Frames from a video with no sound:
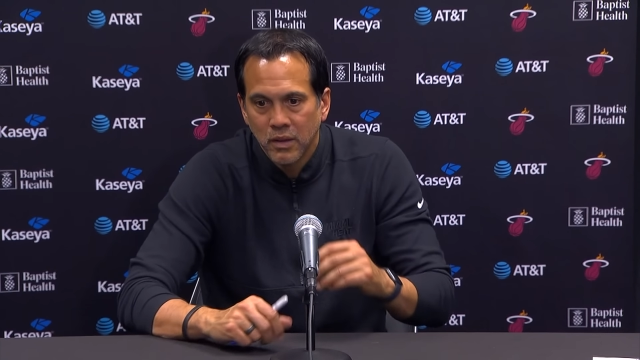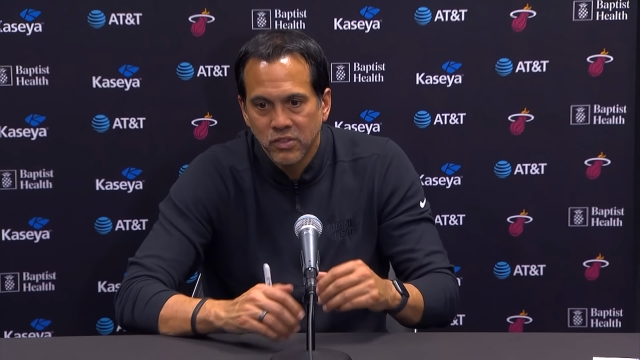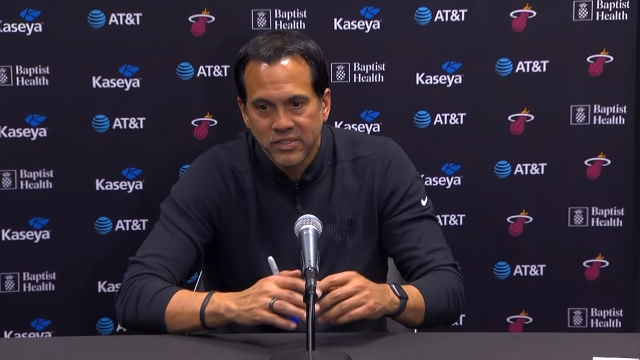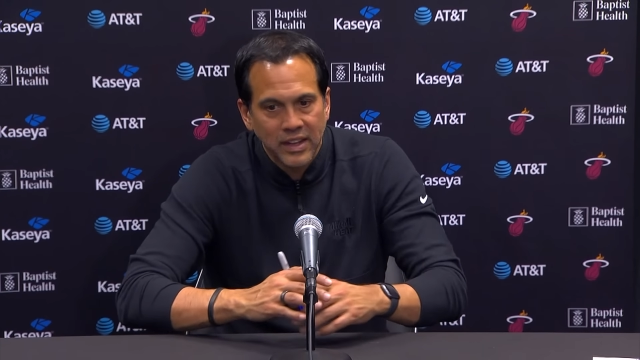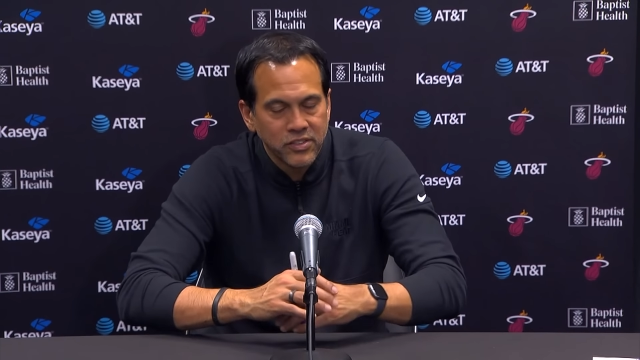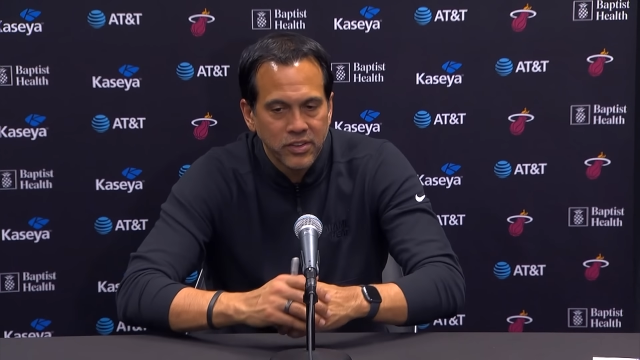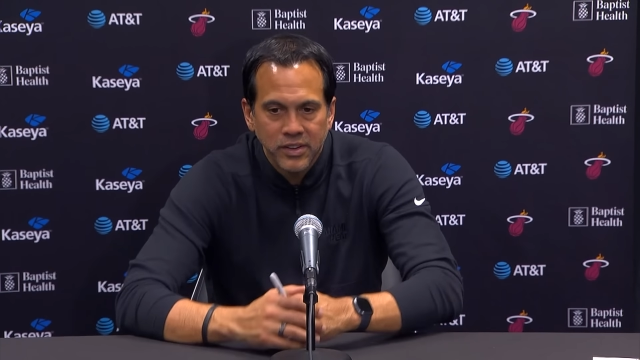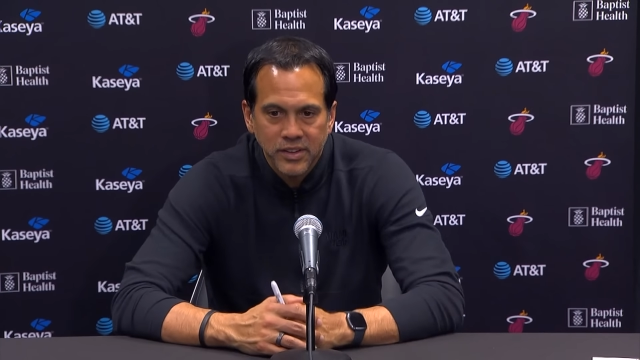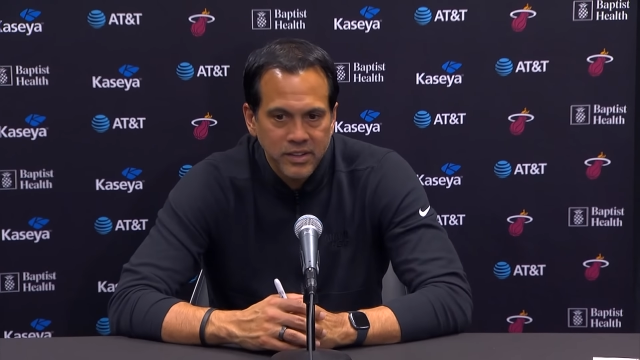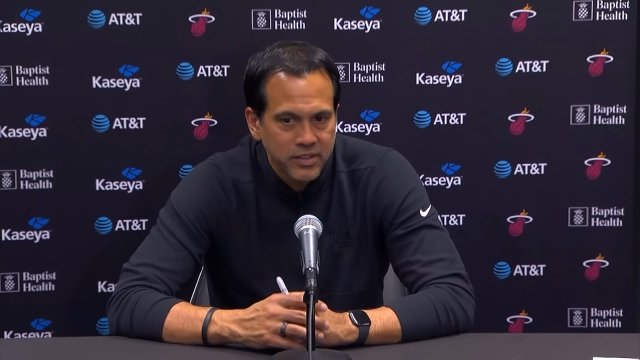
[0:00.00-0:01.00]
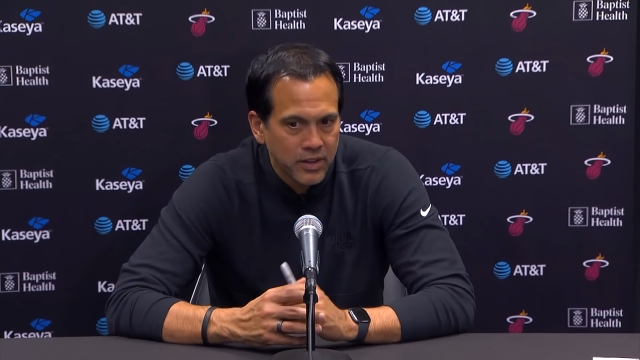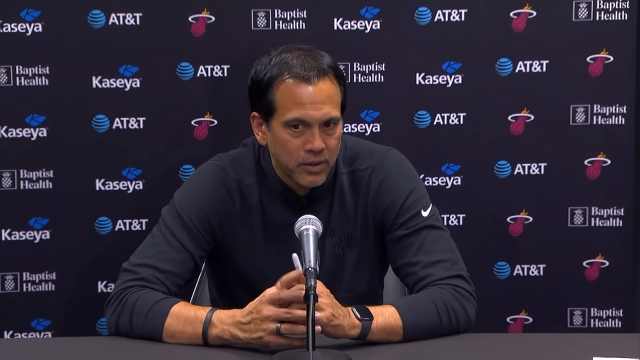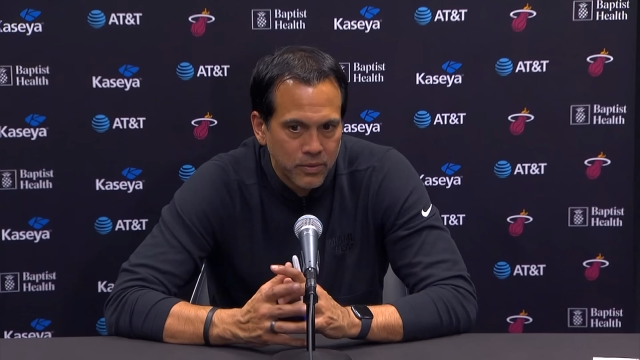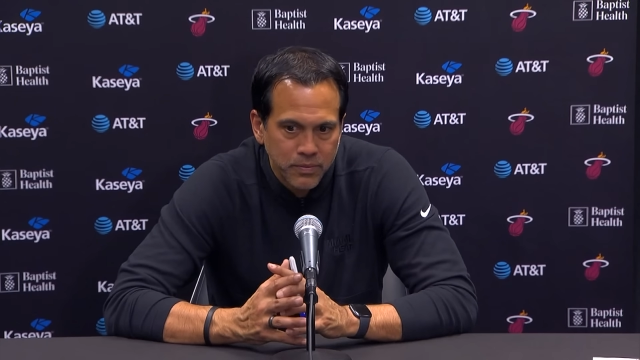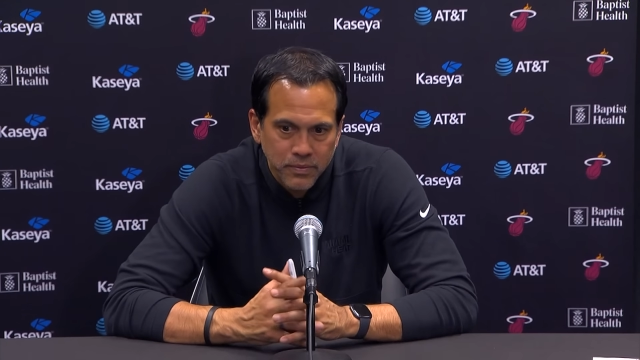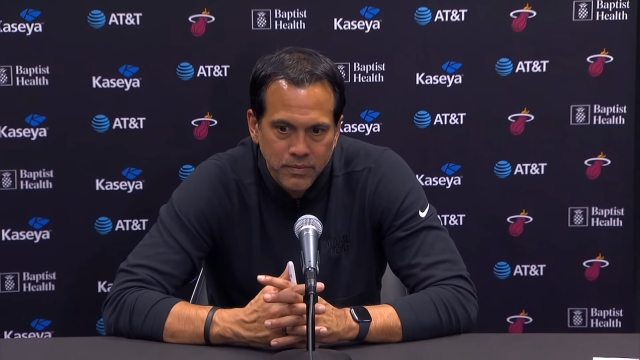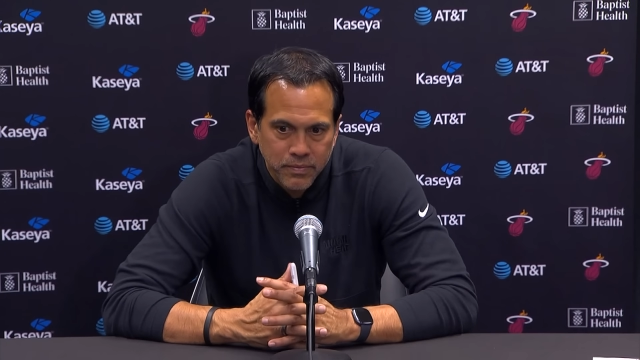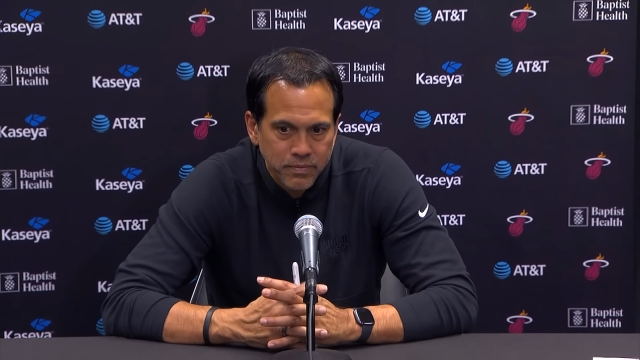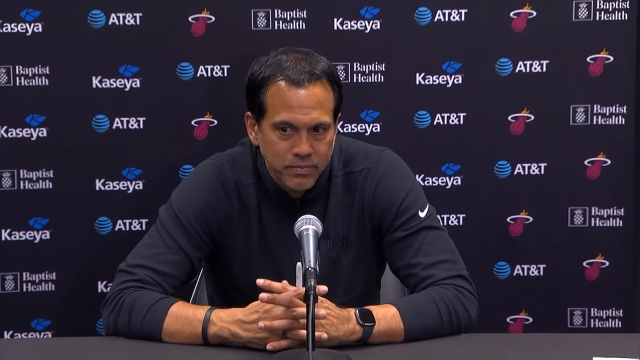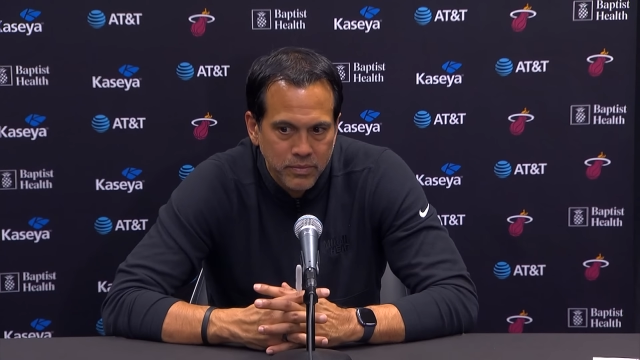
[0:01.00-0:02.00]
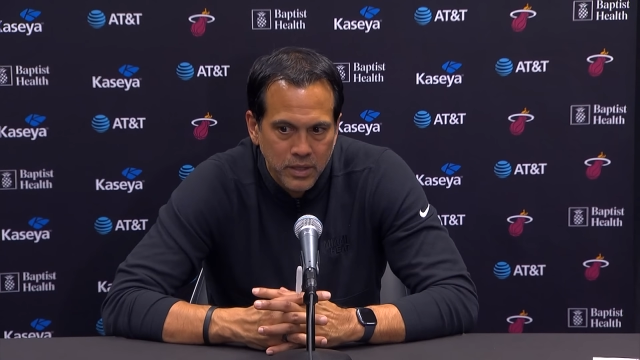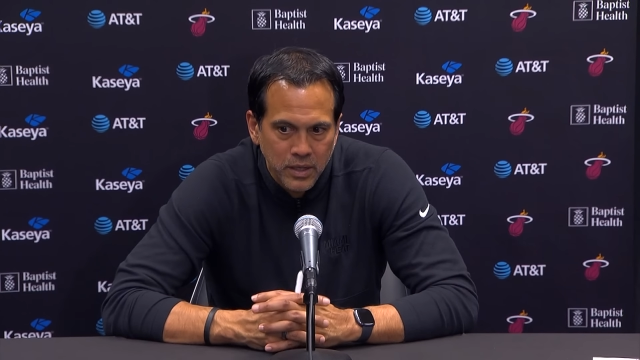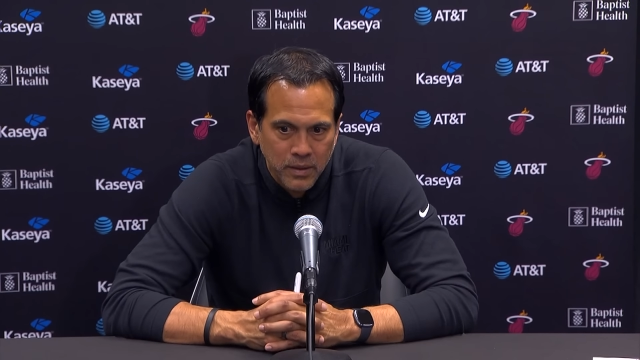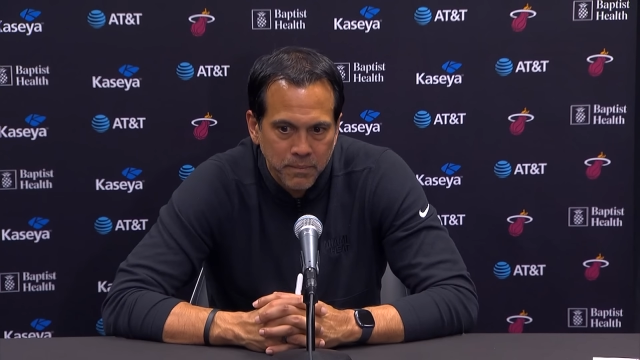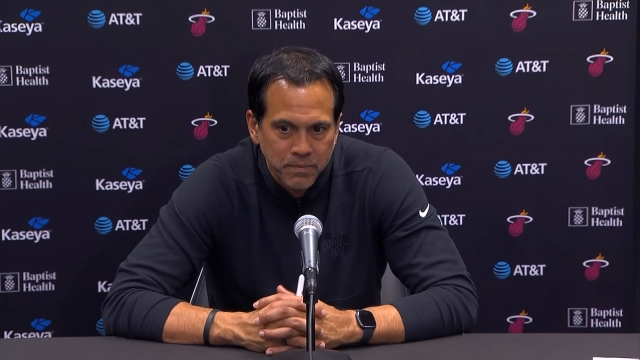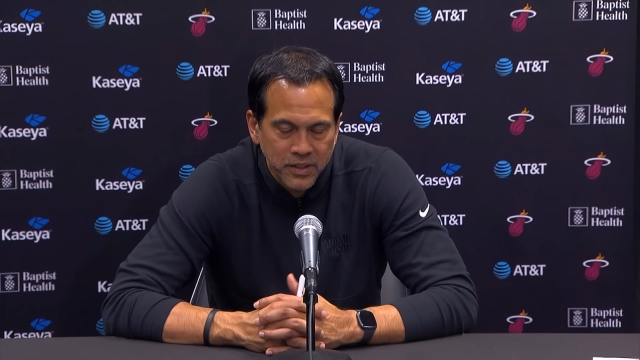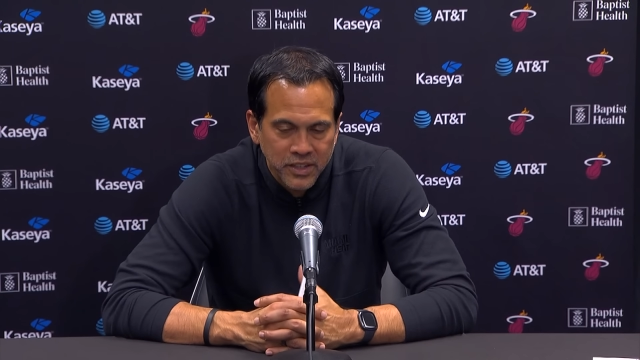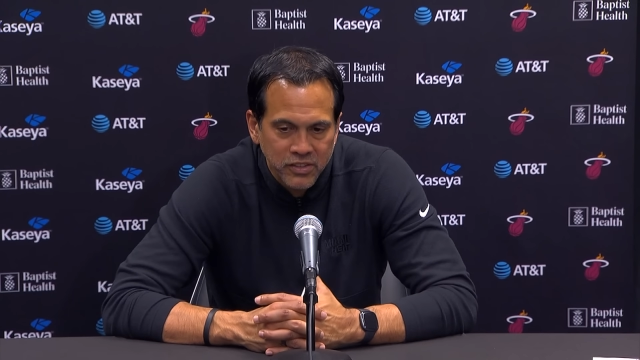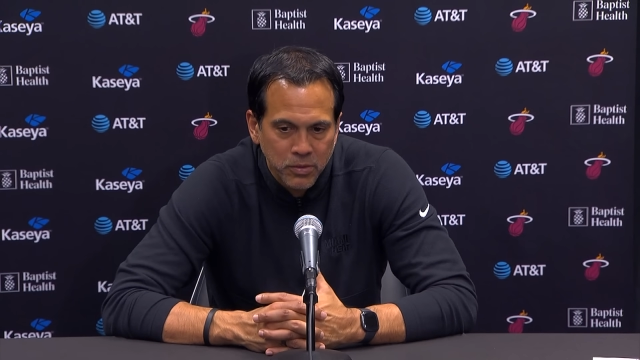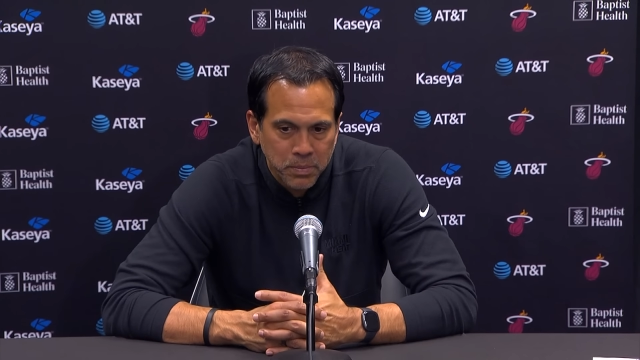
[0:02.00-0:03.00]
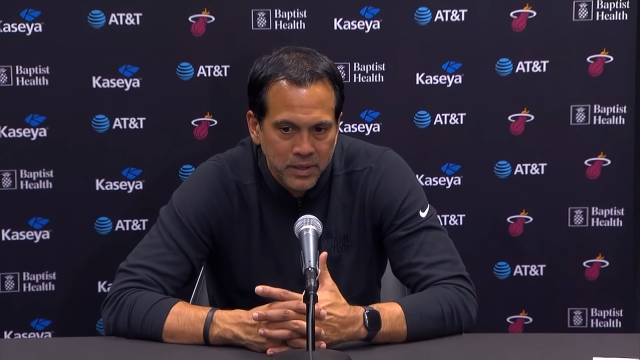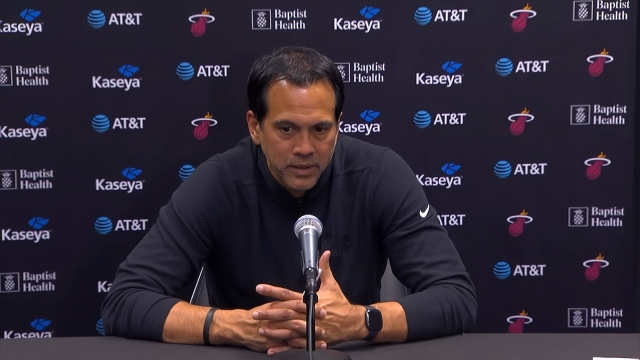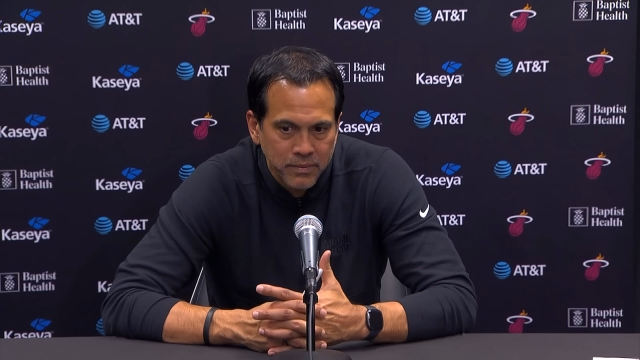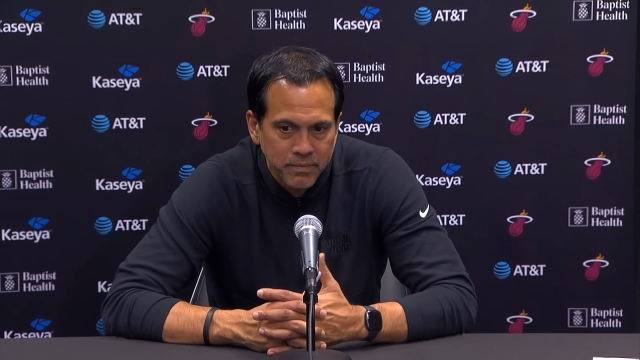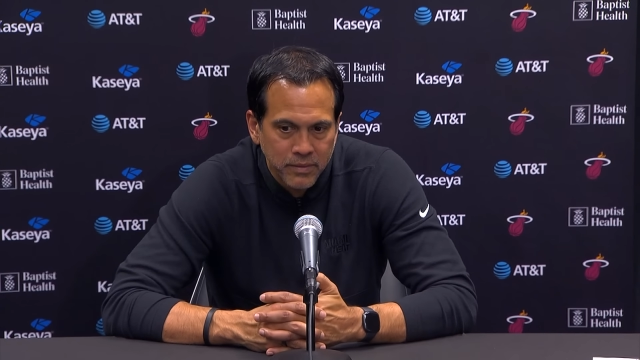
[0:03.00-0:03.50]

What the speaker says: His attention to detail, the discipline,